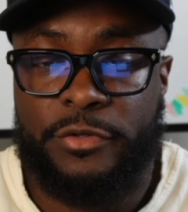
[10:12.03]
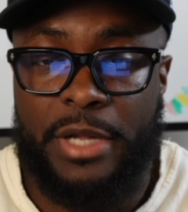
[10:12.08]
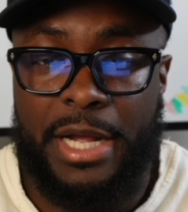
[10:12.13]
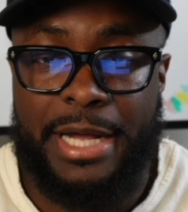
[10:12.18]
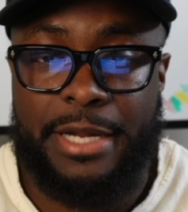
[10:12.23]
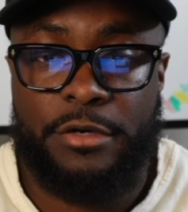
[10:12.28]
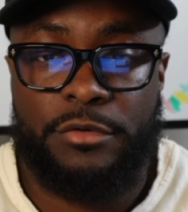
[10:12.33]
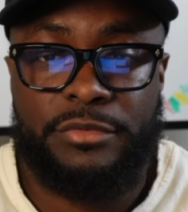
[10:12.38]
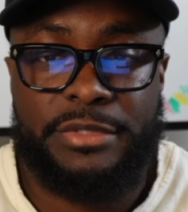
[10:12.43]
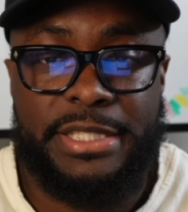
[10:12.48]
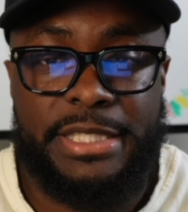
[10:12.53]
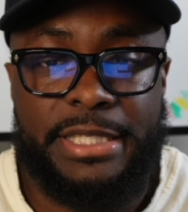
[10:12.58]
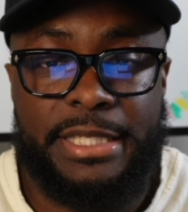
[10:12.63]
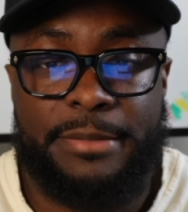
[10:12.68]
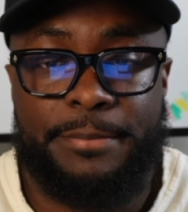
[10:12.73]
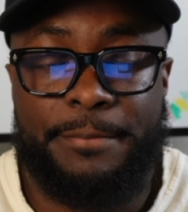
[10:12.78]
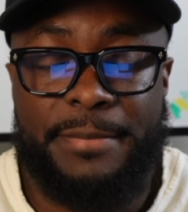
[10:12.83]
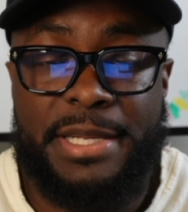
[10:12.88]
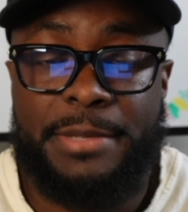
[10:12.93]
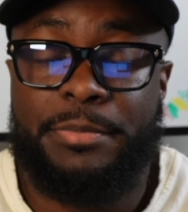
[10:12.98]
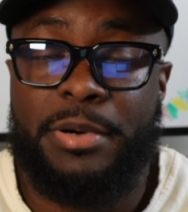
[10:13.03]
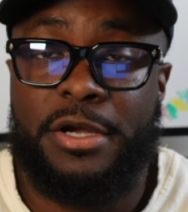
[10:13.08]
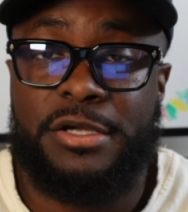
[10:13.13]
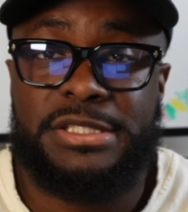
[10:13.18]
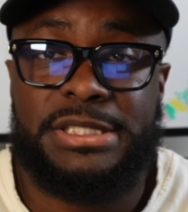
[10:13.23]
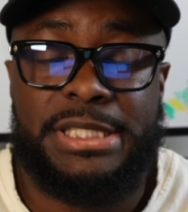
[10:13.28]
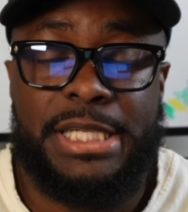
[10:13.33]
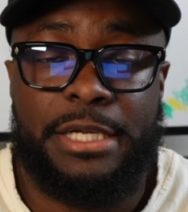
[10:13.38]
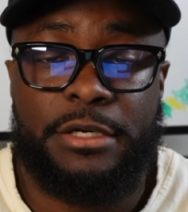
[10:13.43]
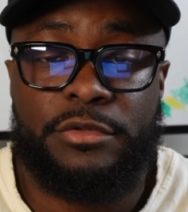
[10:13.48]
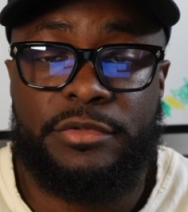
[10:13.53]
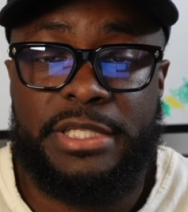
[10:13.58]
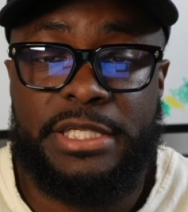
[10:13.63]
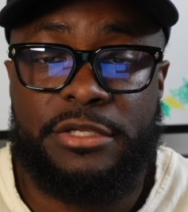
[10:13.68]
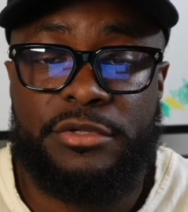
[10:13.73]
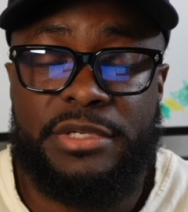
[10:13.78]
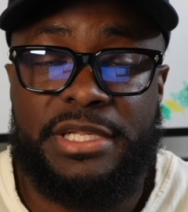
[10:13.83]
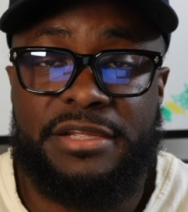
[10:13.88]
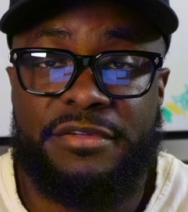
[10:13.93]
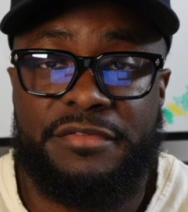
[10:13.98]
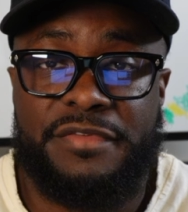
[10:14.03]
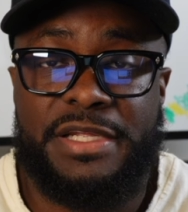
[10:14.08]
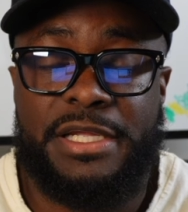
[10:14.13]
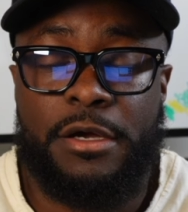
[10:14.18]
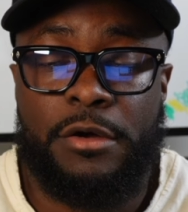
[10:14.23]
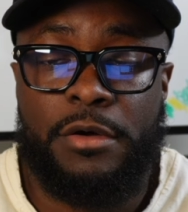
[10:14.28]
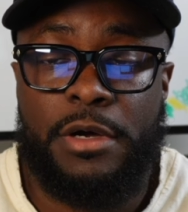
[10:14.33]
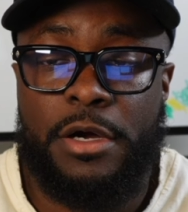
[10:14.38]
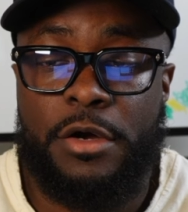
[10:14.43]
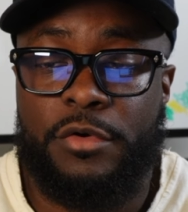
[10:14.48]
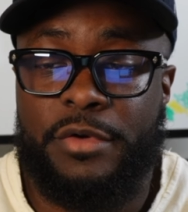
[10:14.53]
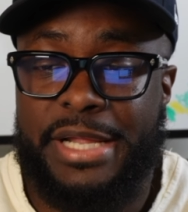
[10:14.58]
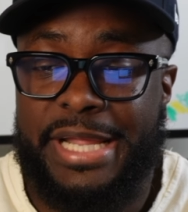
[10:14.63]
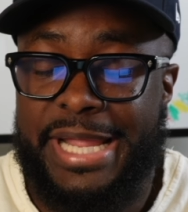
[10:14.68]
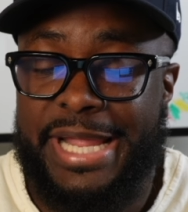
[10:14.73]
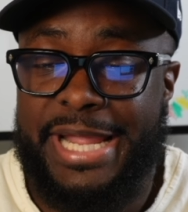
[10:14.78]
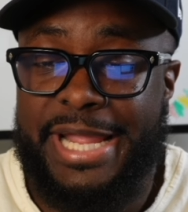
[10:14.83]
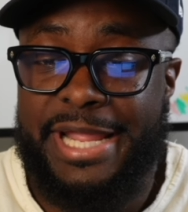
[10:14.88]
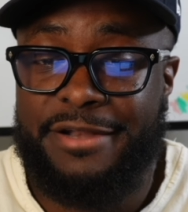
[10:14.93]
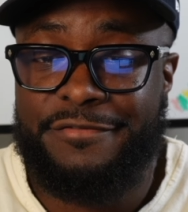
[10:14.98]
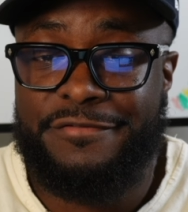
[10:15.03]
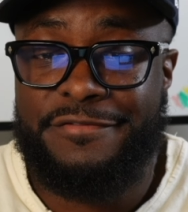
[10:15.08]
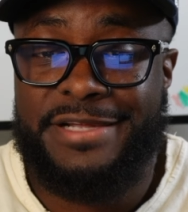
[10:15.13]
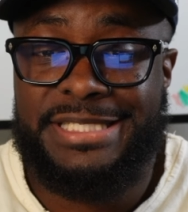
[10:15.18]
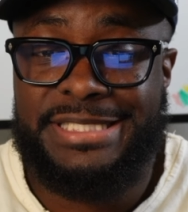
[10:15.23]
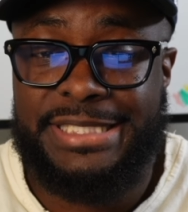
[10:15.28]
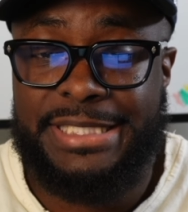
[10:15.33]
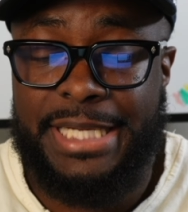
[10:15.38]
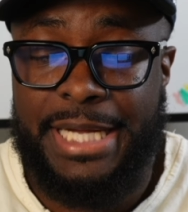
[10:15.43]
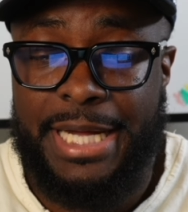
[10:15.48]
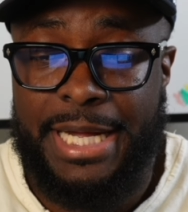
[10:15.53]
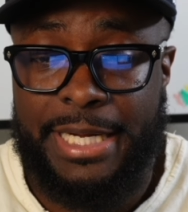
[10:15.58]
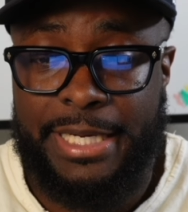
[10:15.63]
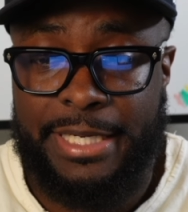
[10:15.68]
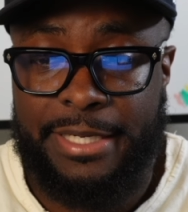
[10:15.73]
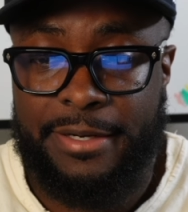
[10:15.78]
I don't think me personally, I don't think you need VOO and VTI